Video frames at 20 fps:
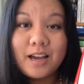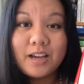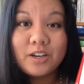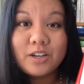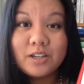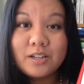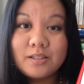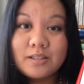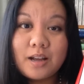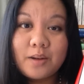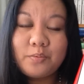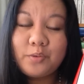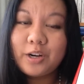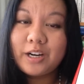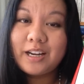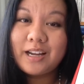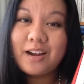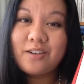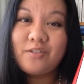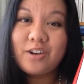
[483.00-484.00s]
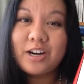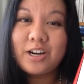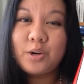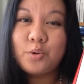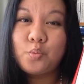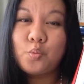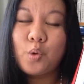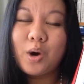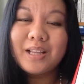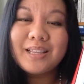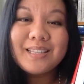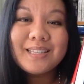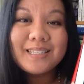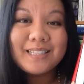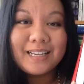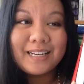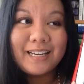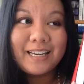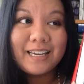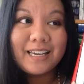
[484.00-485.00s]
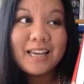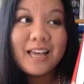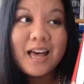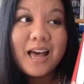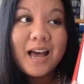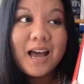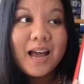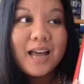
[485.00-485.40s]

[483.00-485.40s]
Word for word: I couldn't stop reading, I read it in one sitting